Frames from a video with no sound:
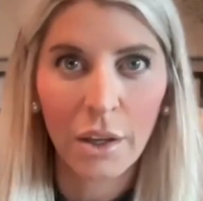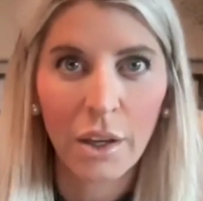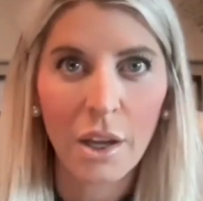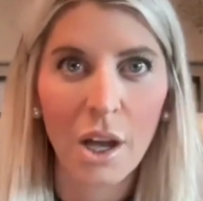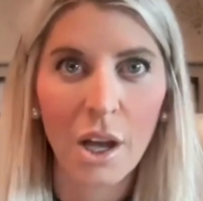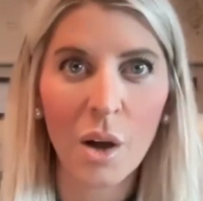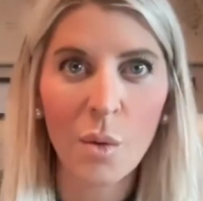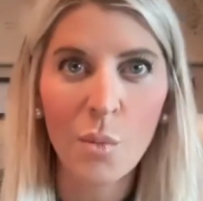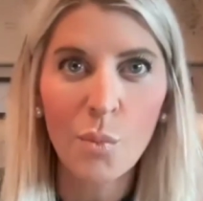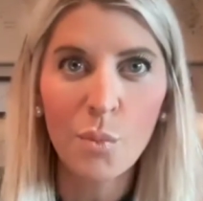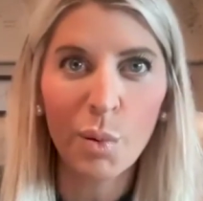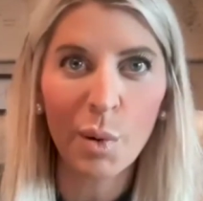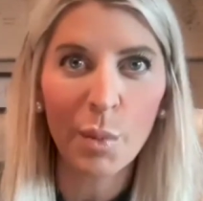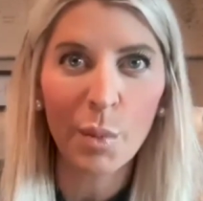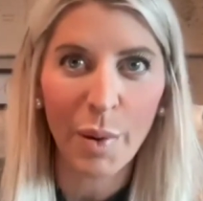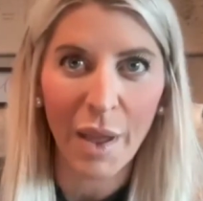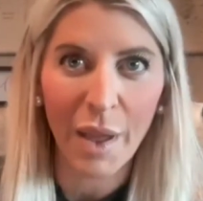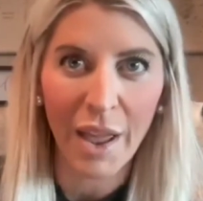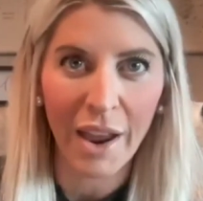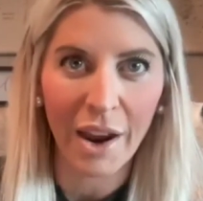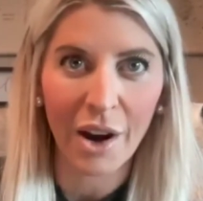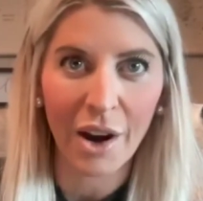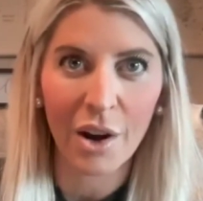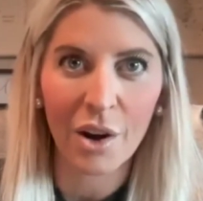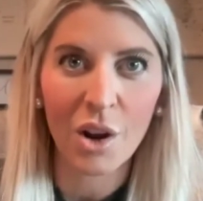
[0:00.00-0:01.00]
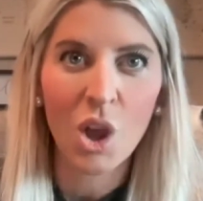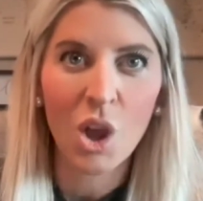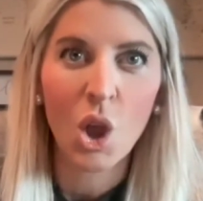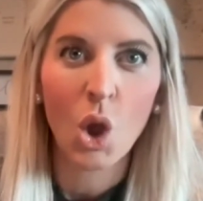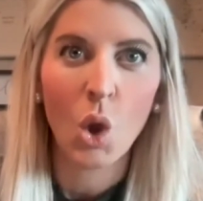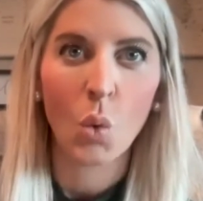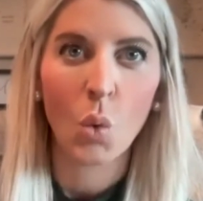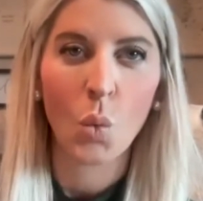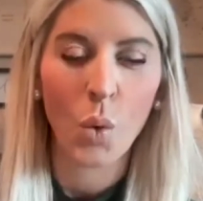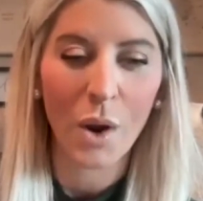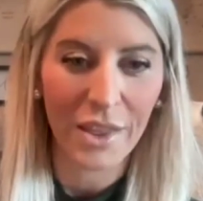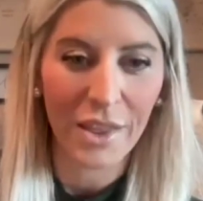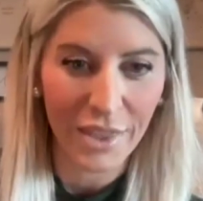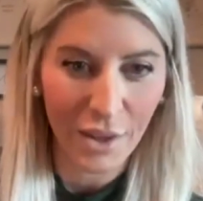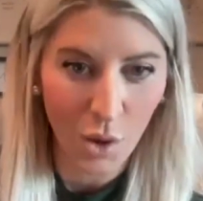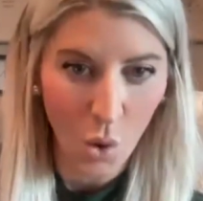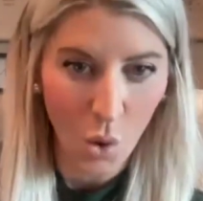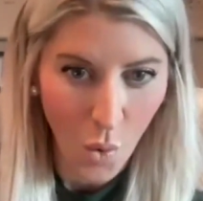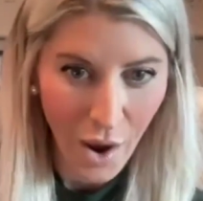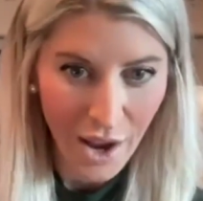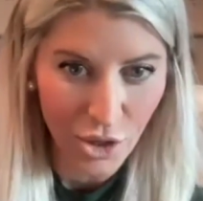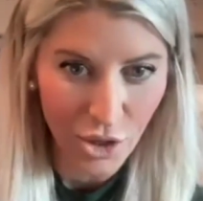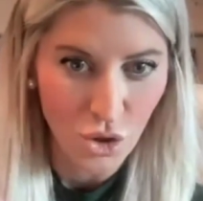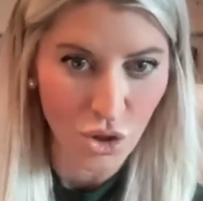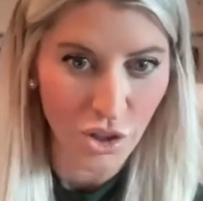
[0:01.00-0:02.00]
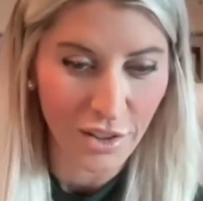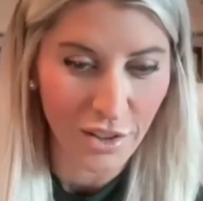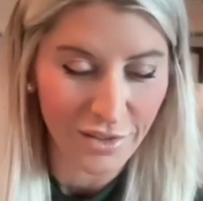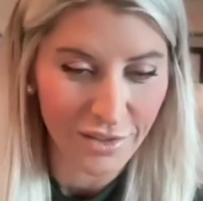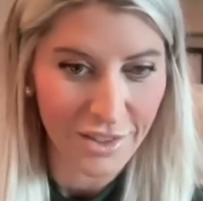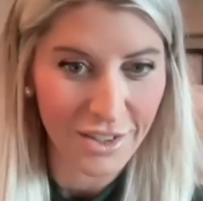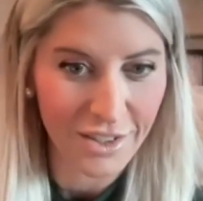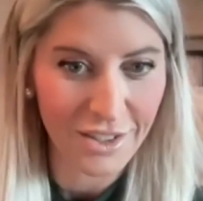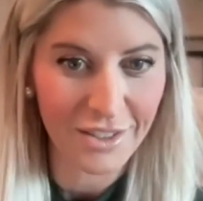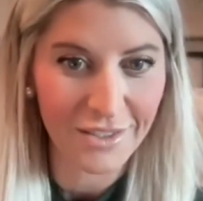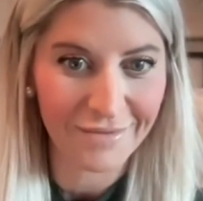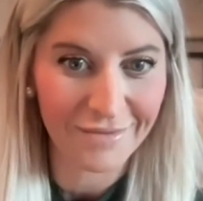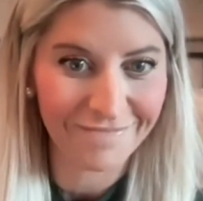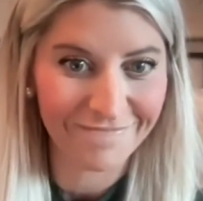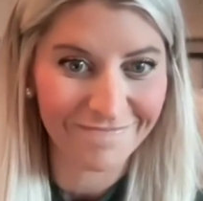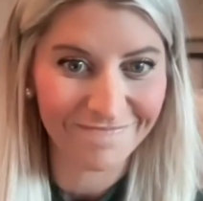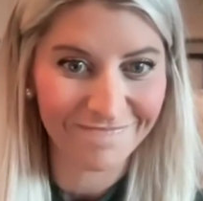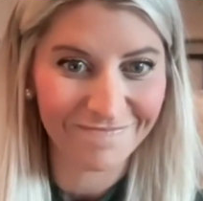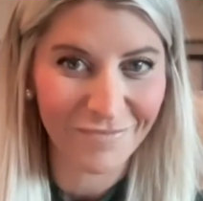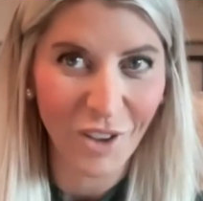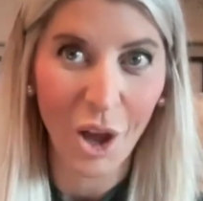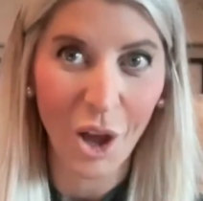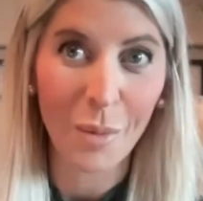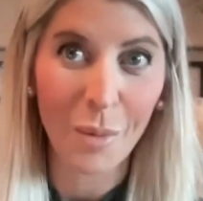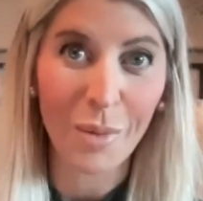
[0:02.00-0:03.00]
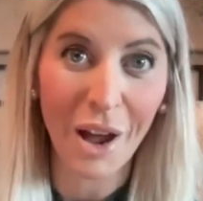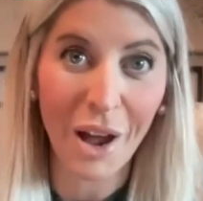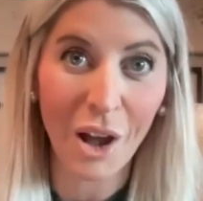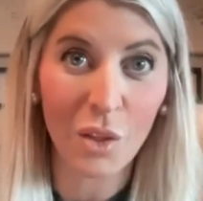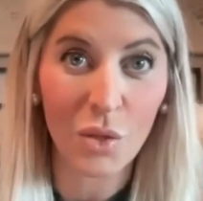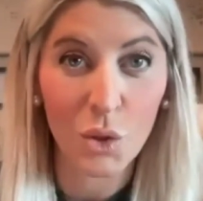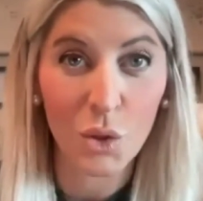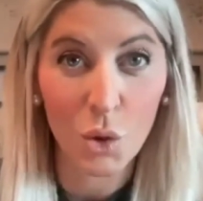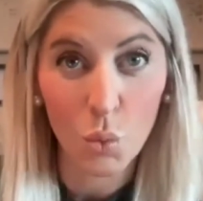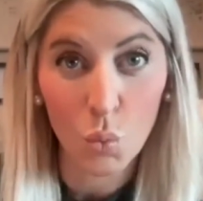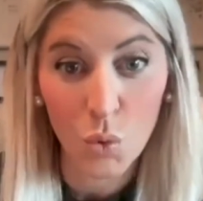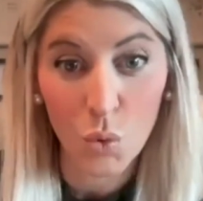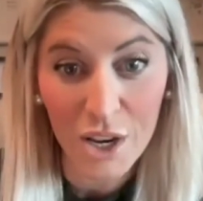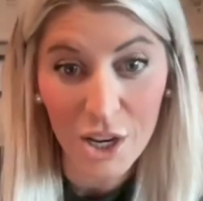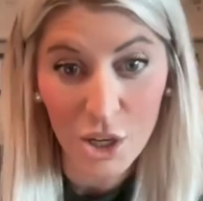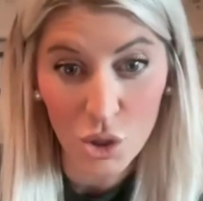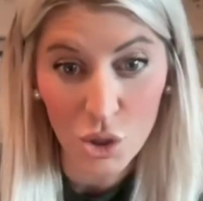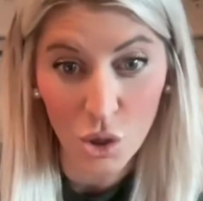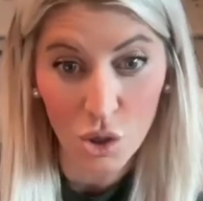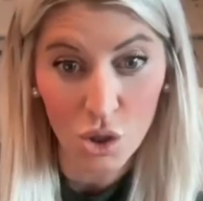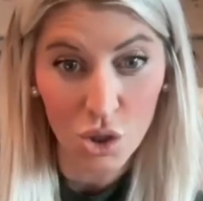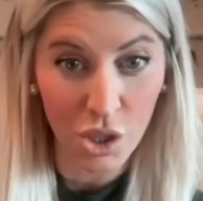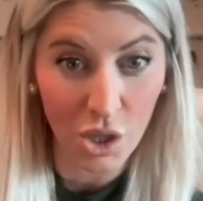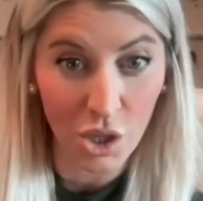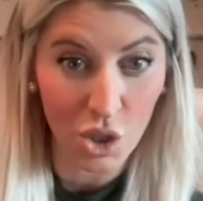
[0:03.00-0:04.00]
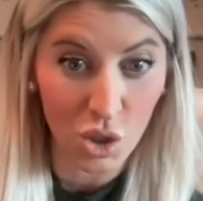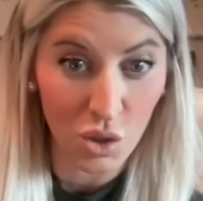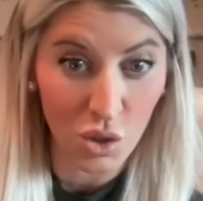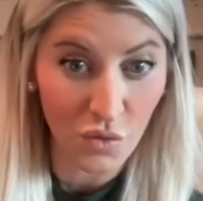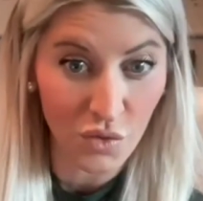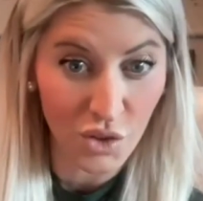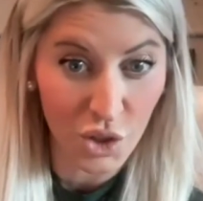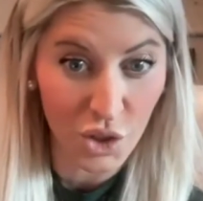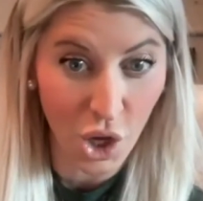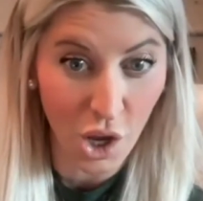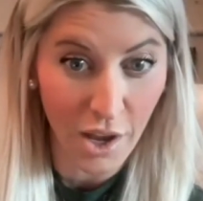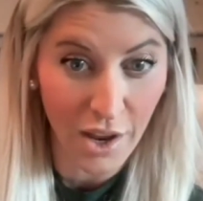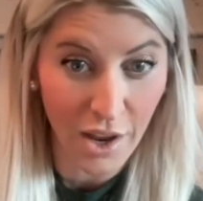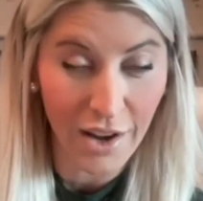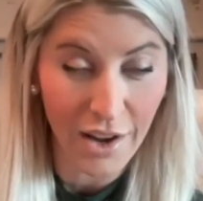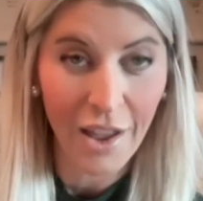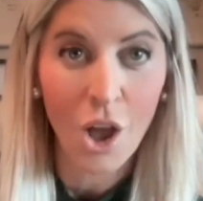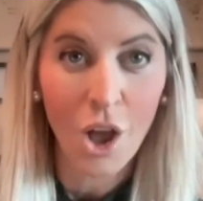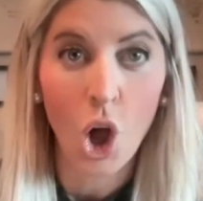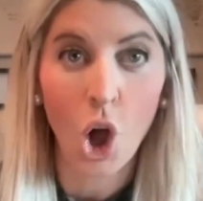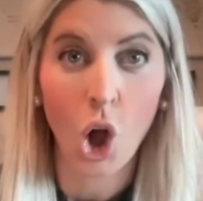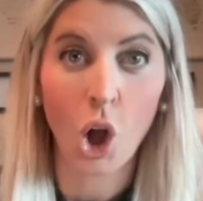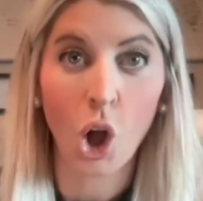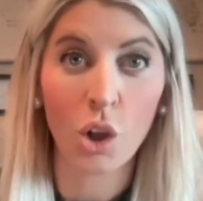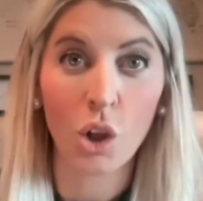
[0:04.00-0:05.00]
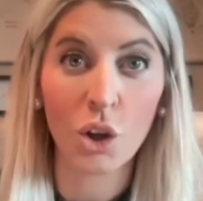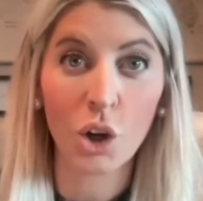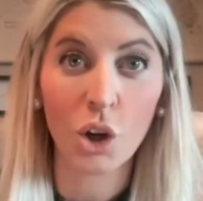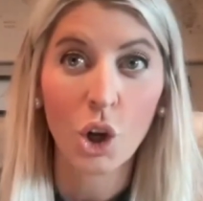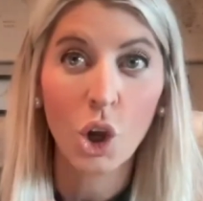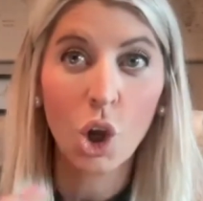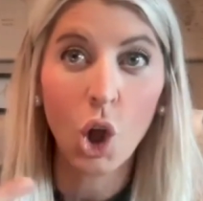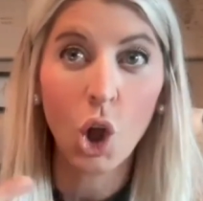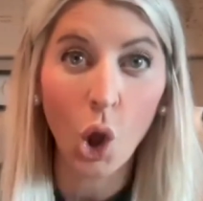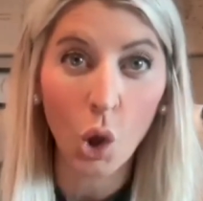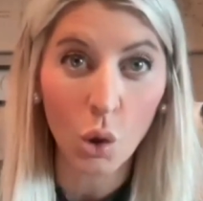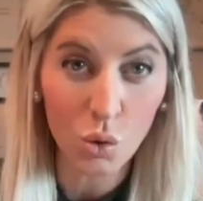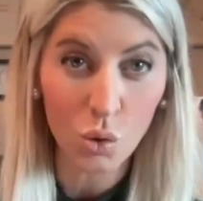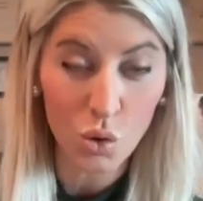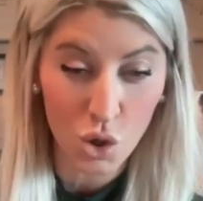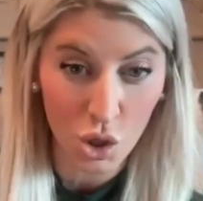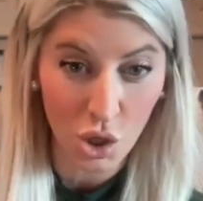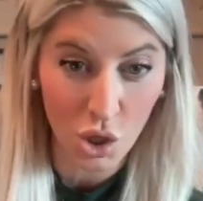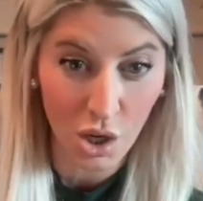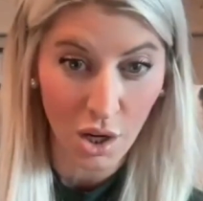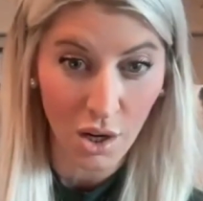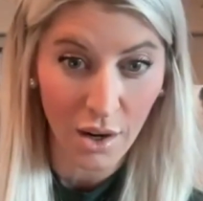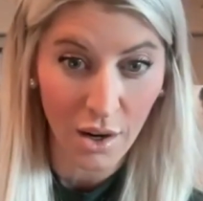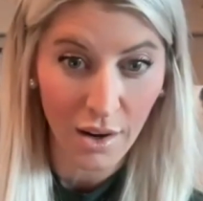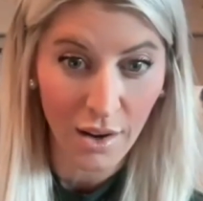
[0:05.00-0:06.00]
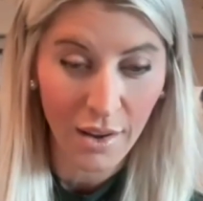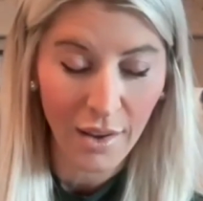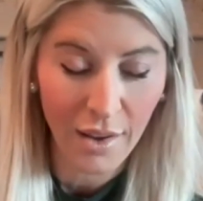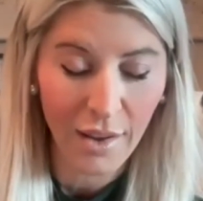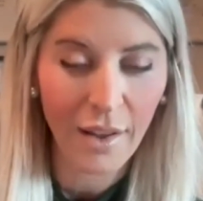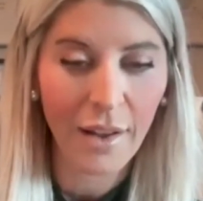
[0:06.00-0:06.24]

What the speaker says: come prepared with questions about the research that you've done on the culture